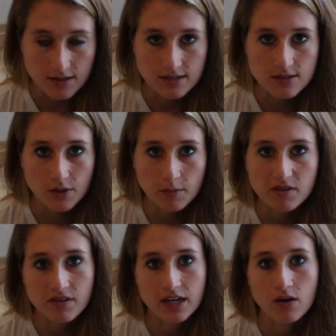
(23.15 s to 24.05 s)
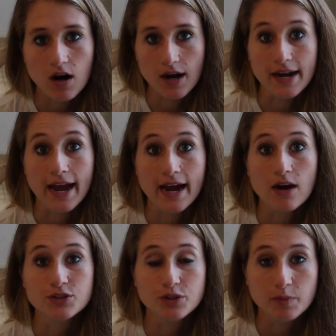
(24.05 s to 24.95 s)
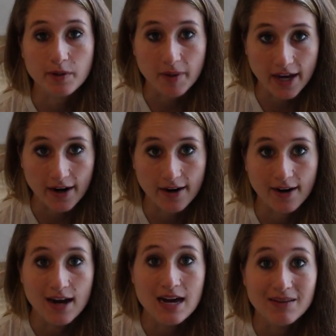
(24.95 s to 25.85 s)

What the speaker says: This is going to be a video on how to prepare